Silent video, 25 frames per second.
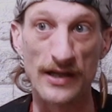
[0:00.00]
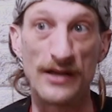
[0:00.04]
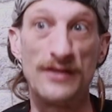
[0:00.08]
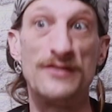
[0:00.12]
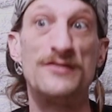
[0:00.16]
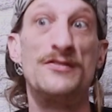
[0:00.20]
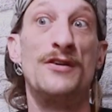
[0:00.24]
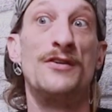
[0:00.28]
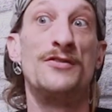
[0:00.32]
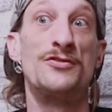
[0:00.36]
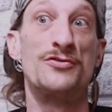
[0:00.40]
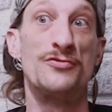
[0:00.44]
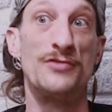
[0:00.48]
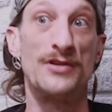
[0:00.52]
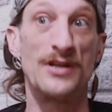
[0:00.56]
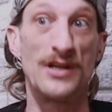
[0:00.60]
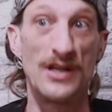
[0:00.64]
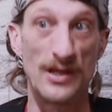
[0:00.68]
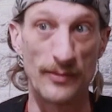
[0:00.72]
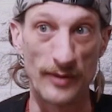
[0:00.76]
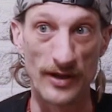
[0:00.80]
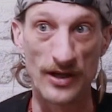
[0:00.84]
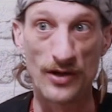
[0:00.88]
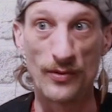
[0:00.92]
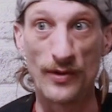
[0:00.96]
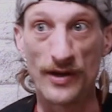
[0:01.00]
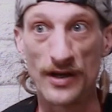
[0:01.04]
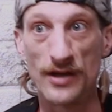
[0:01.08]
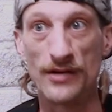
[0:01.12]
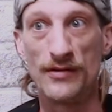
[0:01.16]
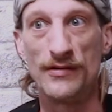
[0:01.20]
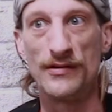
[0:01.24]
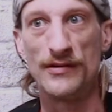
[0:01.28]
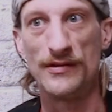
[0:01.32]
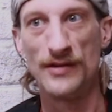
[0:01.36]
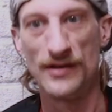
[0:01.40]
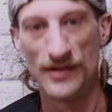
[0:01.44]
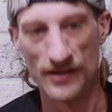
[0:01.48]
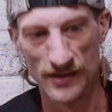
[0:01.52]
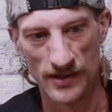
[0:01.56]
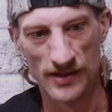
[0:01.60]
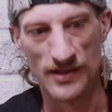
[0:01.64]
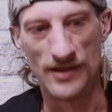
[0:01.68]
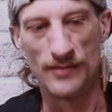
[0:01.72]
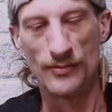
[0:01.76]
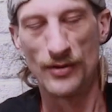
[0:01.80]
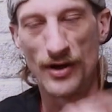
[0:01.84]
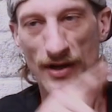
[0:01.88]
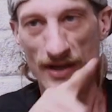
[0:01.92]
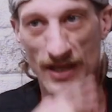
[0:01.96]
and it starts drinking a bit quicker and
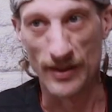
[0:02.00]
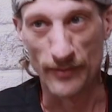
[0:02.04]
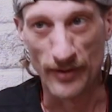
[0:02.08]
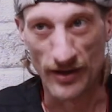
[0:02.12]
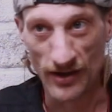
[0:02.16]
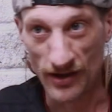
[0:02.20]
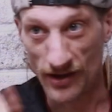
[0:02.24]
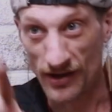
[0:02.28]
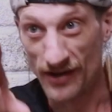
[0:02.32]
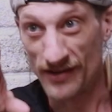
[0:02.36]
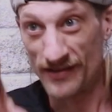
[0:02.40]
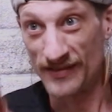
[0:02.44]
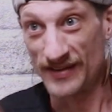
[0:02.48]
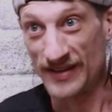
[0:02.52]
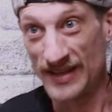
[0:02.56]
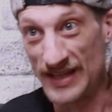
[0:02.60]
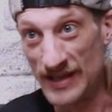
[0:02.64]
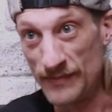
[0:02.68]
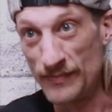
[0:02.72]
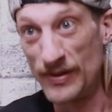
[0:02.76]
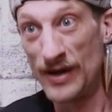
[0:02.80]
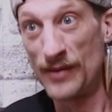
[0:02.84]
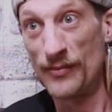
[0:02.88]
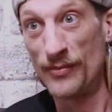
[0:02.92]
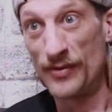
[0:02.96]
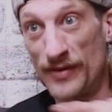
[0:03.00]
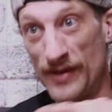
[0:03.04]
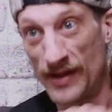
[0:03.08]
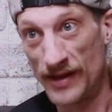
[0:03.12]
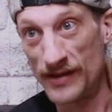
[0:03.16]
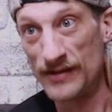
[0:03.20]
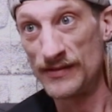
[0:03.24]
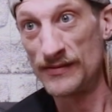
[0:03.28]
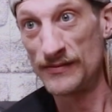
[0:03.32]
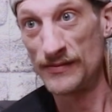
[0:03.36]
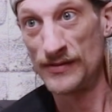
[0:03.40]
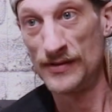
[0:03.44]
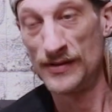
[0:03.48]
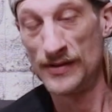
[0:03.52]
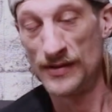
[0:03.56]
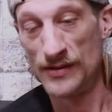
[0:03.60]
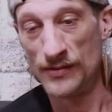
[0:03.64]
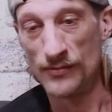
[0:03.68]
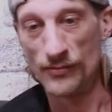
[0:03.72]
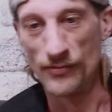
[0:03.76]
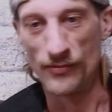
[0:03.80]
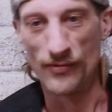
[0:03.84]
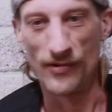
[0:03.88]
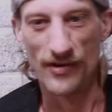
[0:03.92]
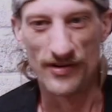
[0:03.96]
it might get a bit harder to keep up with that.
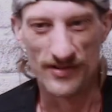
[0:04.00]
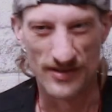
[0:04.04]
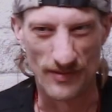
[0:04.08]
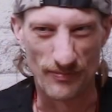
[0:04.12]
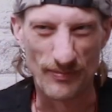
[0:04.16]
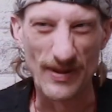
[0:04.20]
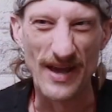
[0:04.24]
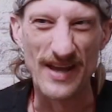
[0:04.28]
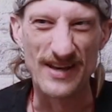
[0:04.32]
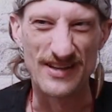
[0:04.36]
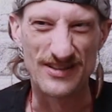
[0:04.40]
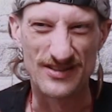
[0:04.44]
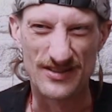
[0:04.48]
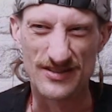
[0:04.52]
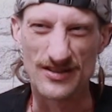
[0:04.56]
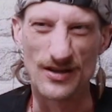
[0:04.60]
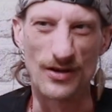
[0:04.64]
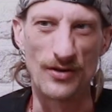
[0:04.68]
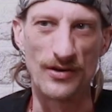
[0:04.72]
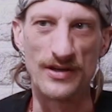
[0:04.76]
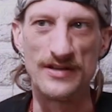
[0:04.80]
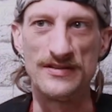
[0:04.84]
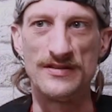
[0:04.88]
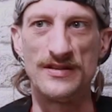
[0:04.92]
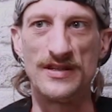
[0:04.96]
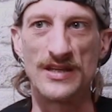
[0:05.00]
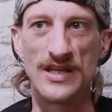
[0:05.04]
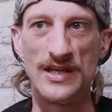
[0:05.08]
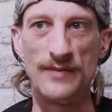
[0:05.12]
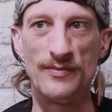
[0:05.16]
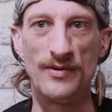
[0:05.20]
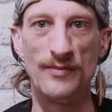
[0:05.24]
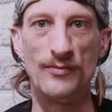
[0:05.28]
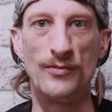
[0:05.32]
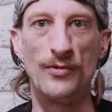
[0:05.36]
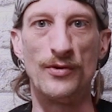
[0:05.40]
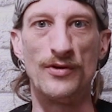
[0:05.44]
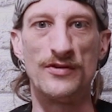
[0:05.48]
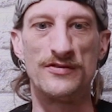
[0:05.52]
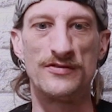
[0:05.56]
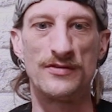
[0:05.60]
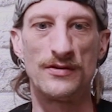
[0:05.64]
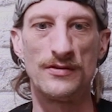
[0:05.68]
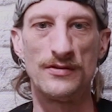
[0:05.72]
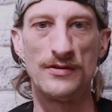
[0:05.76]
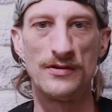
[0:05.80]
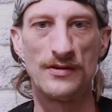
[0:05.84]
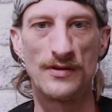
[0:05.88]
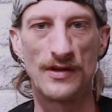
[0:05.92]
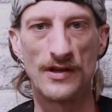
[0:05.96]
Whereas a bed, it's just a lot easier to keep it moist.
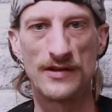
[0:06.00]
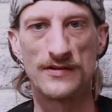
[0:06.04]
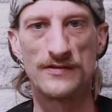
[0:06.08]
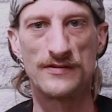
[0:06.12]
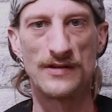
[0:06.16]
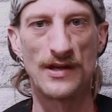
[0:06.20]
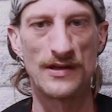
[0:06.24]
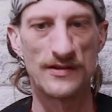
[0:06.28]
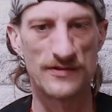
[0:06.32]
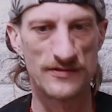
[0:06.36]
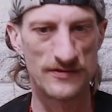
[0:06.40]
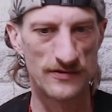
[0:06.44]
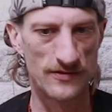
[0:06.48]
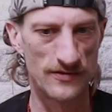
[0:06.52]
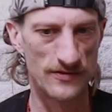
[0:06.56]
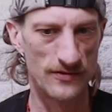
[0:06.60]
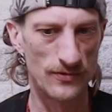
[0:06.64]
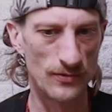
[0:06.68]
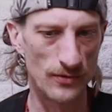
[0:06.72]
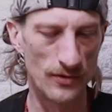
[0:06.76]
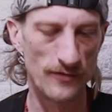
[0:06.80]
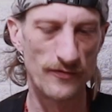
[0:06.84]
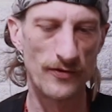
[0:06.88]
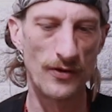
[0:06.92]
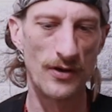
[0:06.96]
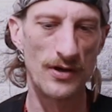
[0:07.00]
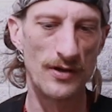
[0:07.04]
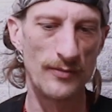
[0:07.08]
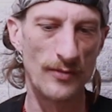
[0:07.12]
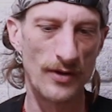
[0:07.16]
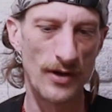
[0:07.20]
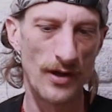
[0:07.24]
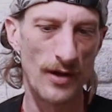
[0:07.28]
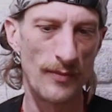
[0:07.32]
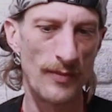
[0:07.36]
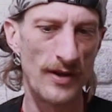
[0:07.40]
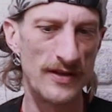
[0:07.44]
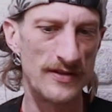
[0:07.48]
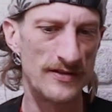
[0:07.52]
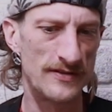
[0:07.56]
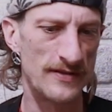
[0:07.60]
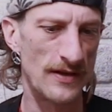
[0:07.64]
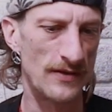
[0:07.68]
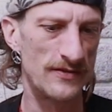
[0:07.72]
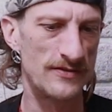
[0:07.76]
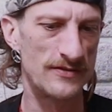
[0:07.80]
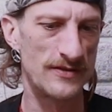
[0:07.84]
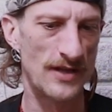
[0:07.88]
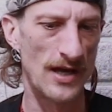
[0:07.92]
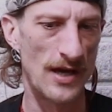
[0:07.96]
So that's, that's soil volume. and that may
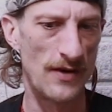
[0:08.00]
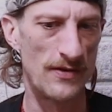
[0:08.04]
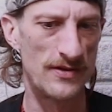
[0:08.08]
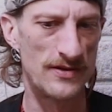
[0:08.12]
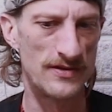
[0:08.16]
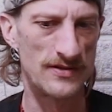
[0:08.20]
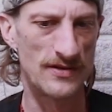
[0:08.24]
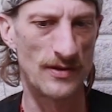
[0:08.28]
sound scary to